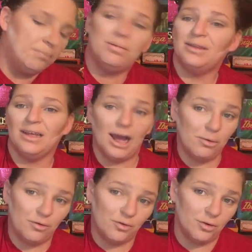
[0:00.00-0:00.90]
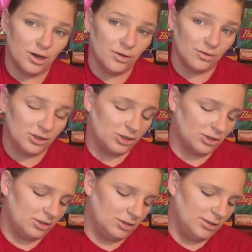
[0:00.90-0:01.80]
But see, I'm a full coverage
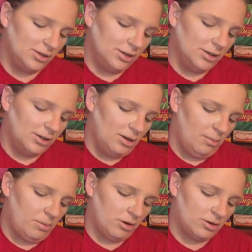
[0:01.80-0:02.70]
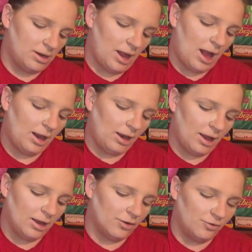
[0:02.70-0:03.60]
person. I
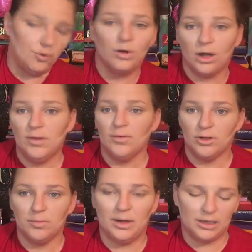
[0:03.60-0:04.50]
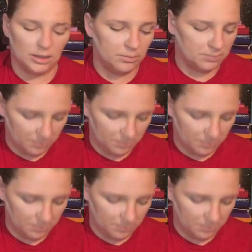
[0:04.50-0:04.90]
like full coverage makeup.